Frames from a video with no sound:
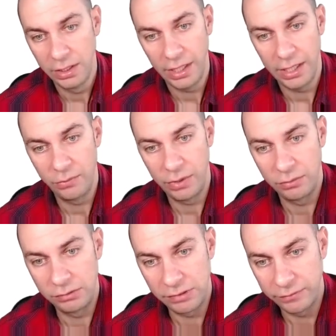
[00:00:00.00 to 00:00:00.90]
And we
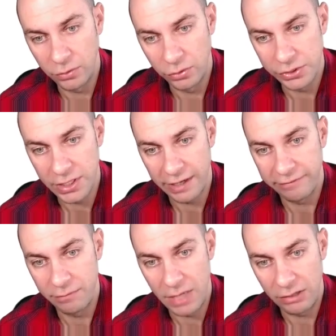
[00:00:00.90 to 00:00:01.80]
will, of course,
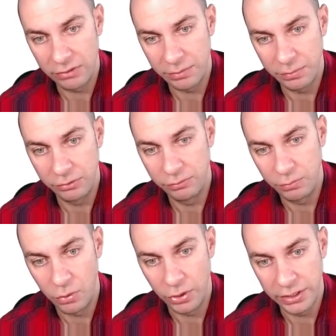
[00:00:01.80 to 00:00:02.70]
have multiple
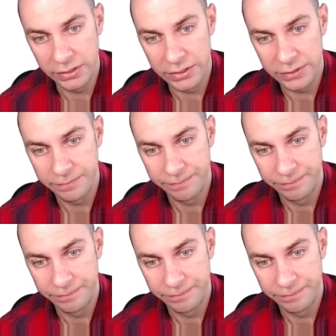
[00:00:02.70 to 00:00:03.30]
points.